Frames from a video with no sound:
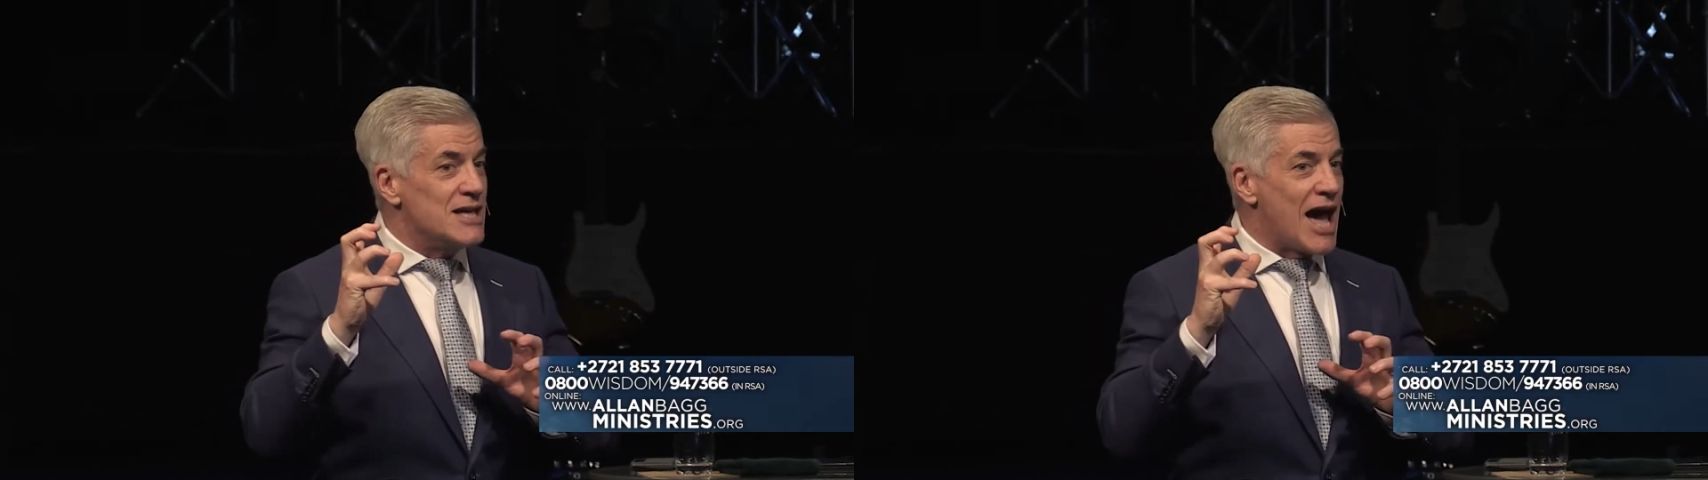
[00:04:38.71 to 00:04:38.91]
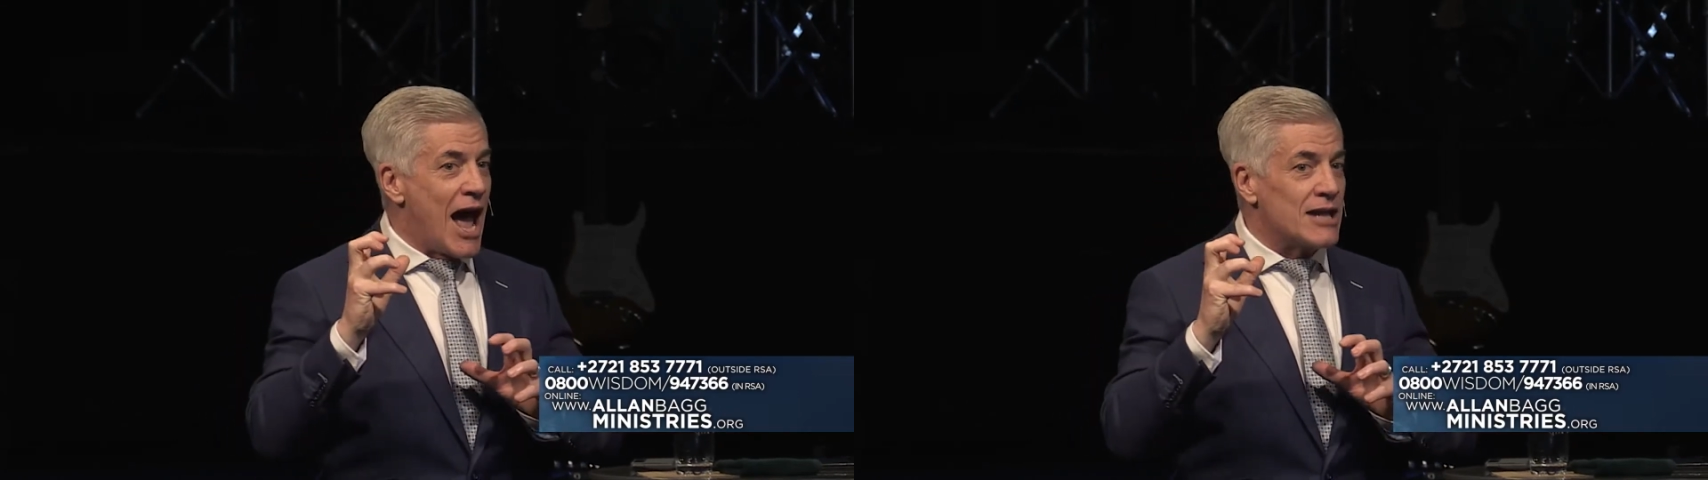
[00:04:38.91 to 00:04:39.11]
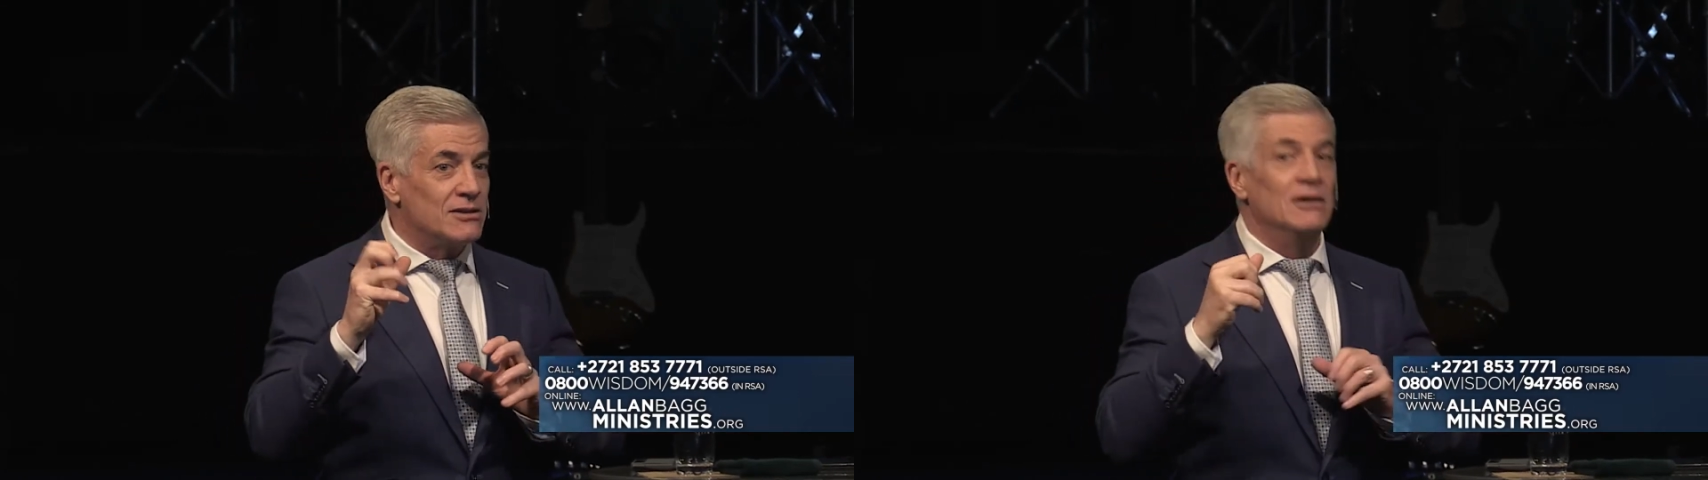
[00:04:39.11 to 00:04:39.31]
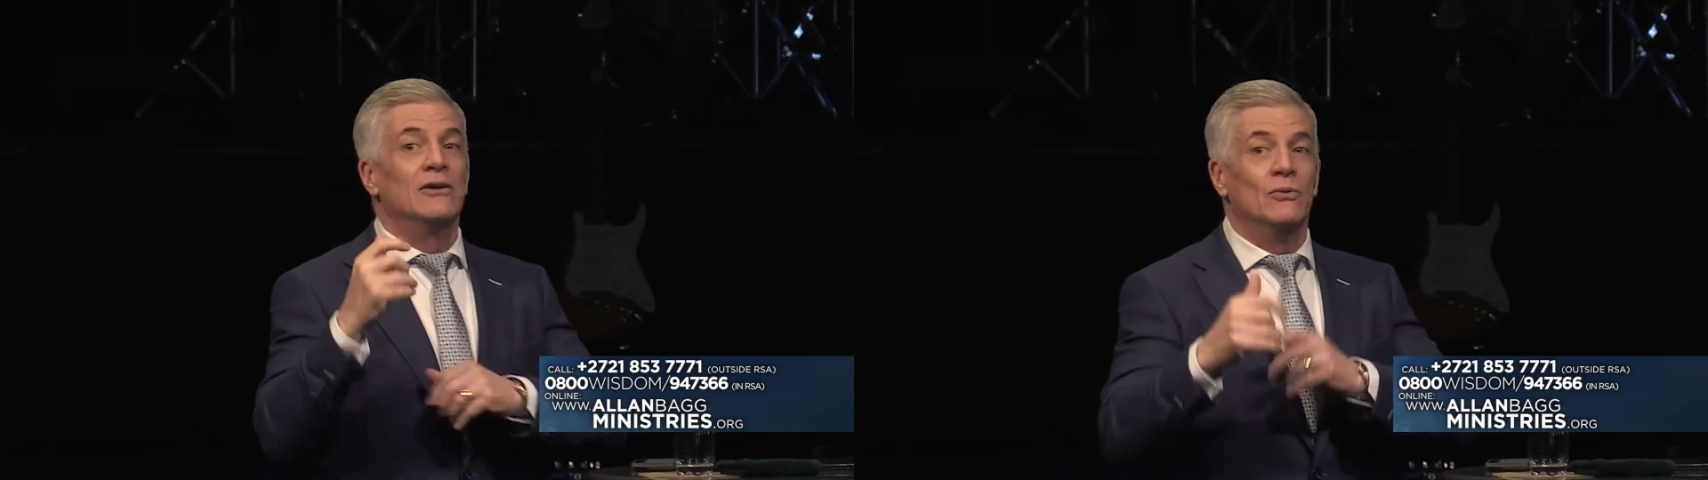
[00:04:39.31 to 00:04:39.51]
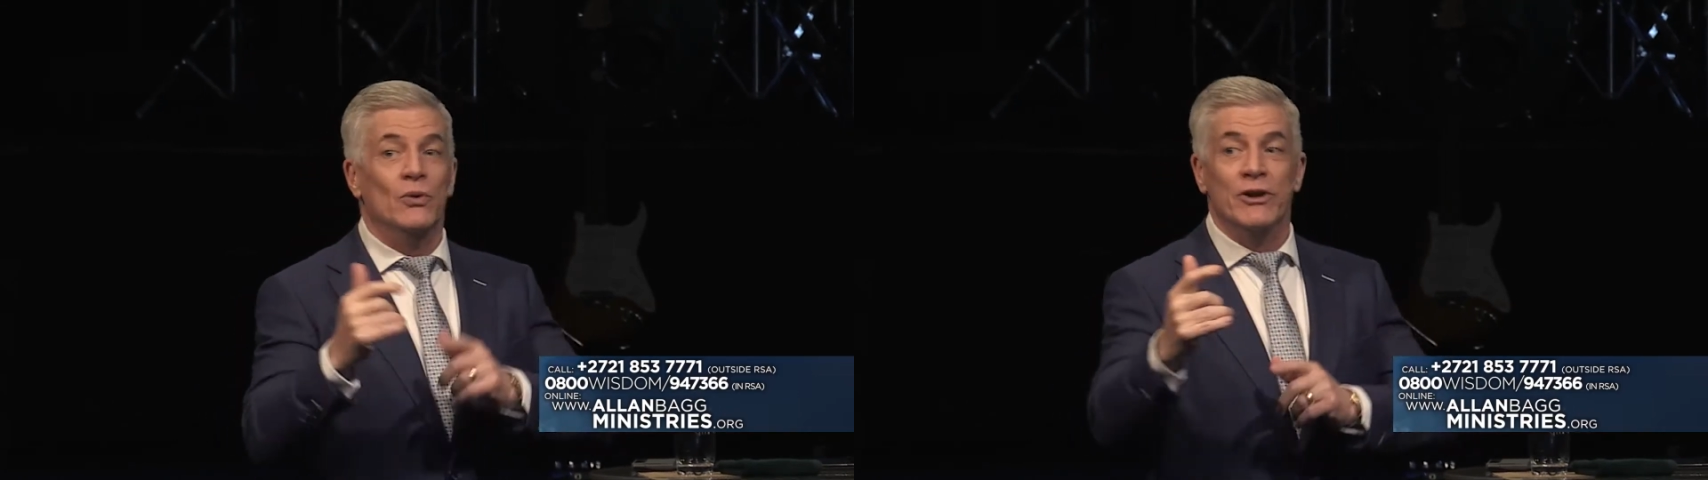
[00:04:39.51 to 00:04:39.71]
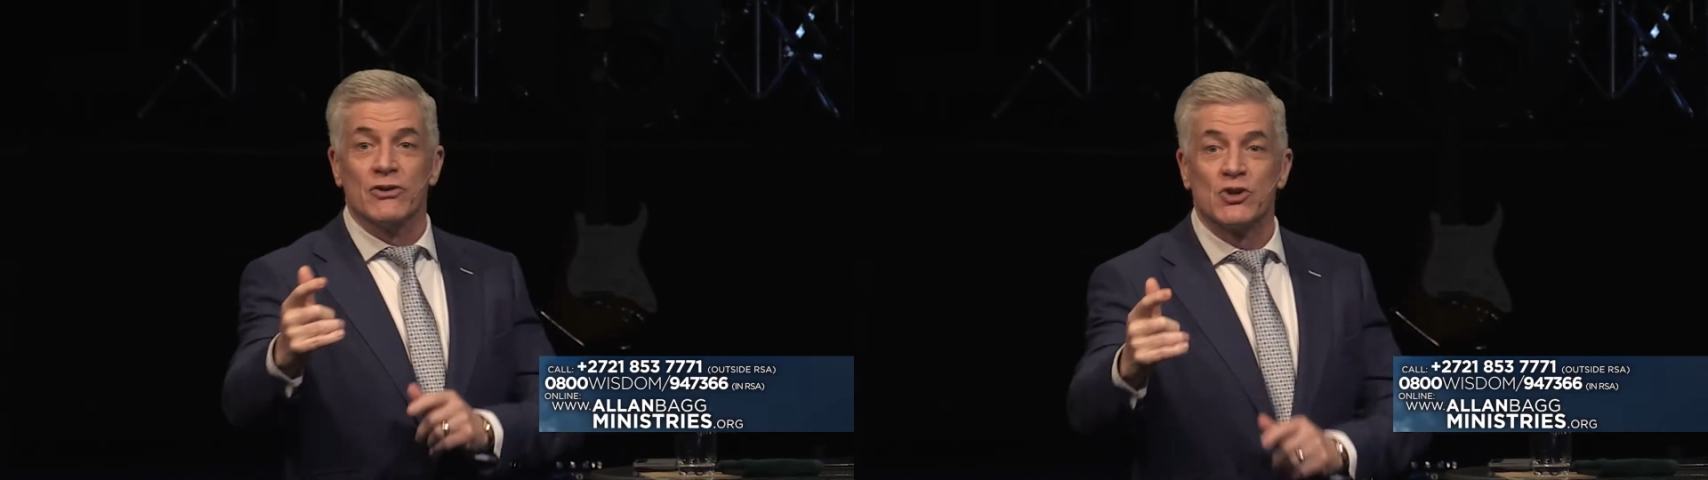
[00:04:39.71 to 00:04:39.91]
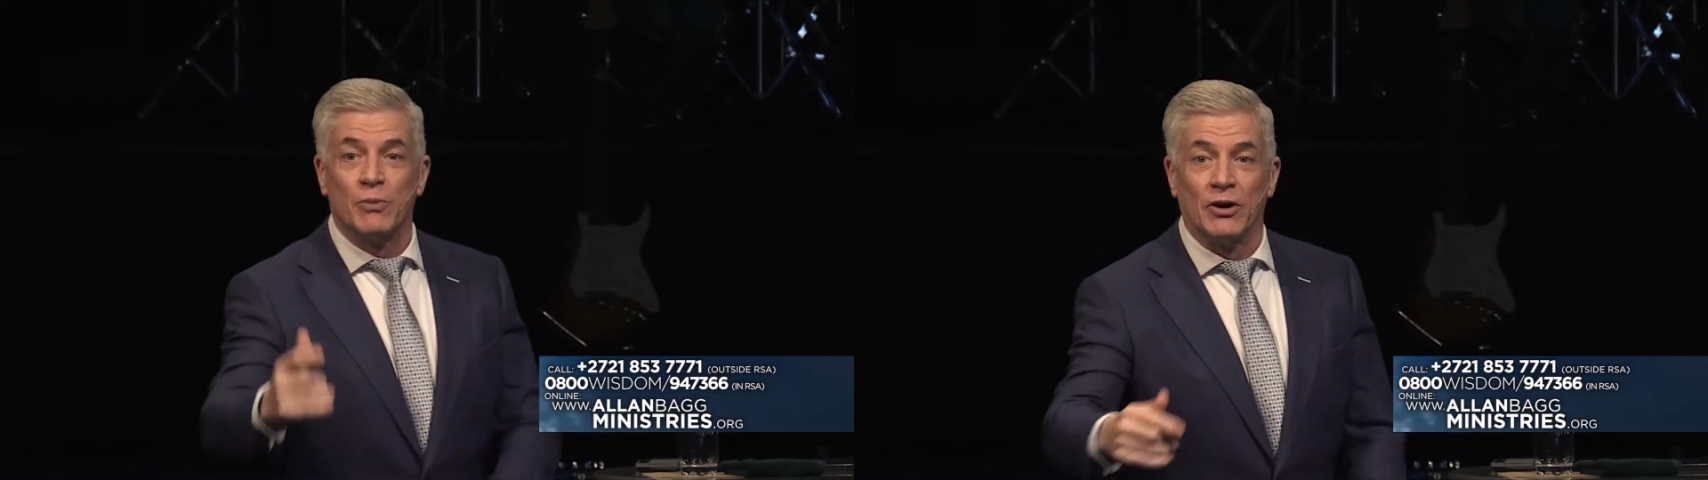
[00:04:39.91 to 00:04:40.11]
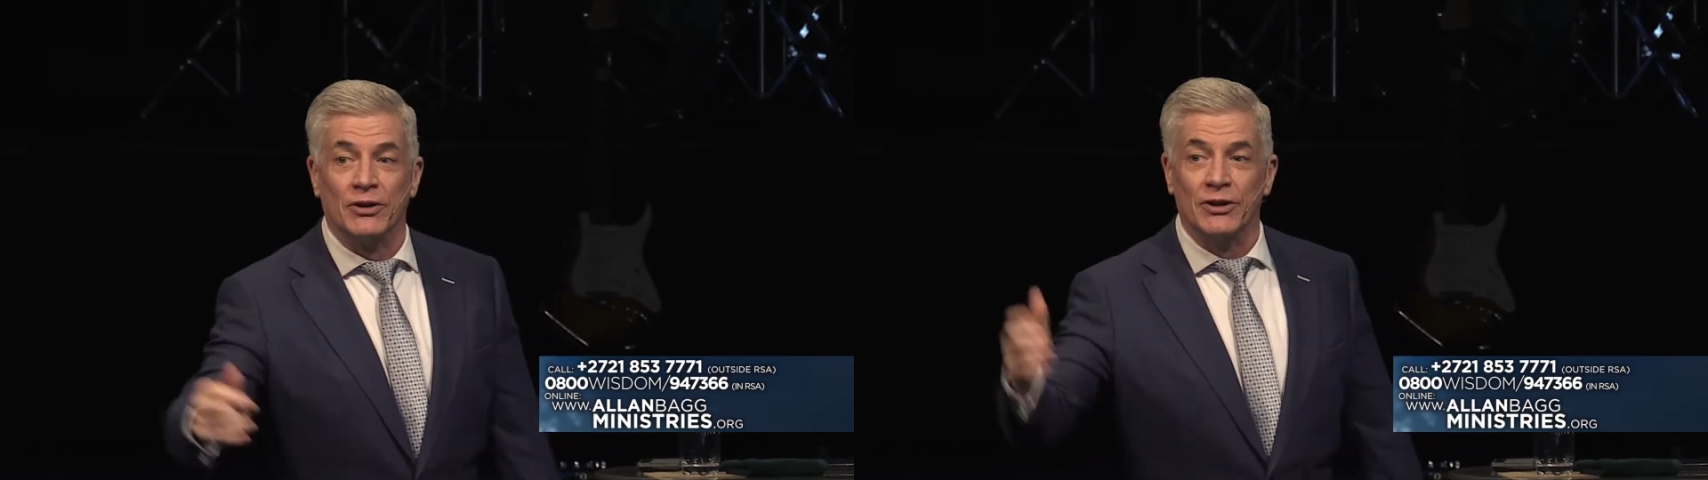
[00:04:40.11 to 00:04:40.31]
that, we
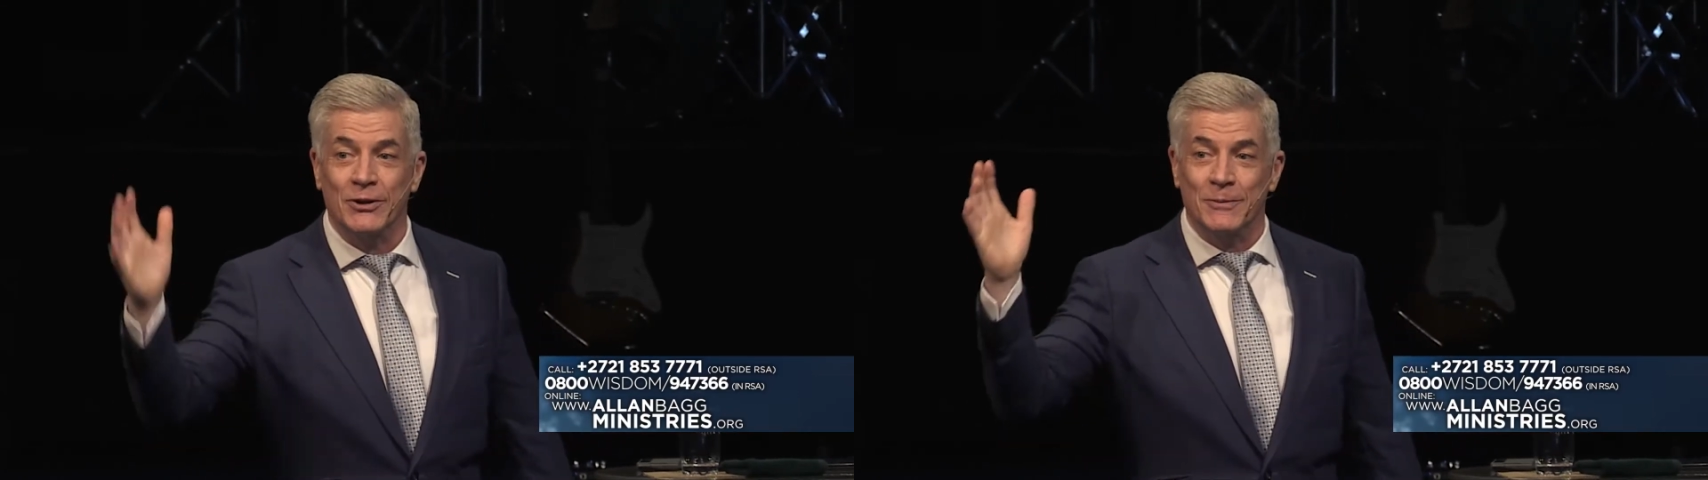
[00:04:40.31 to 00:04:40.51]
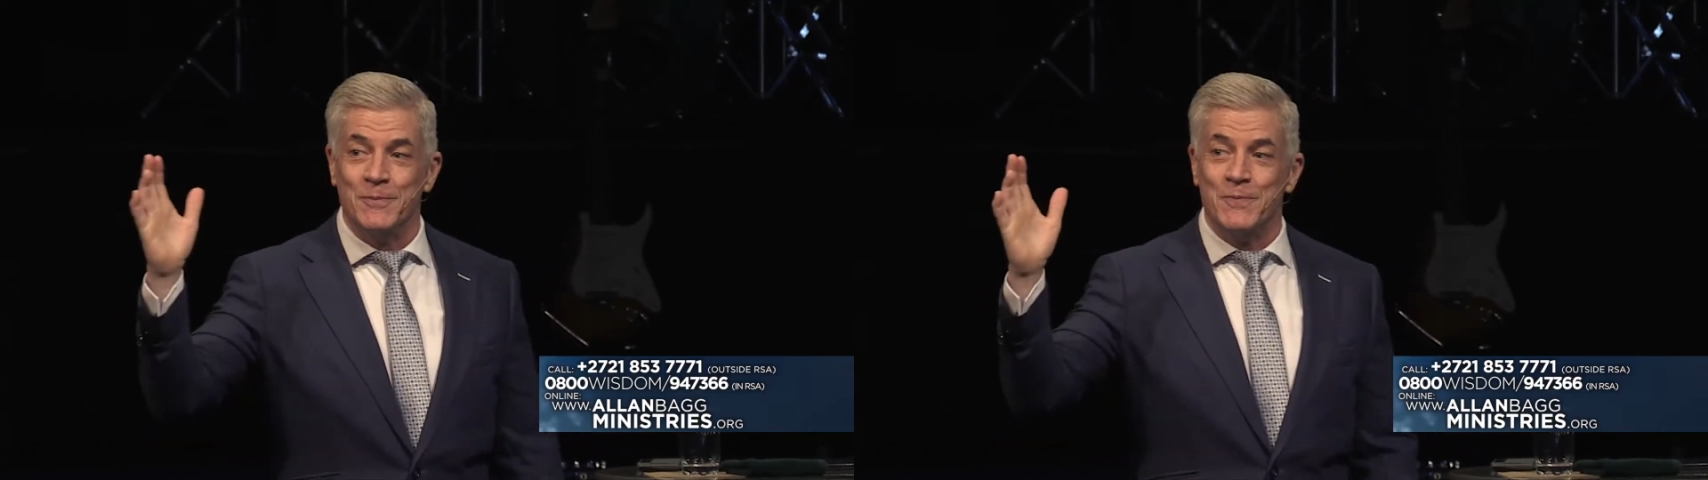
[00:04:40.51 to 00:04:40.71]
responded.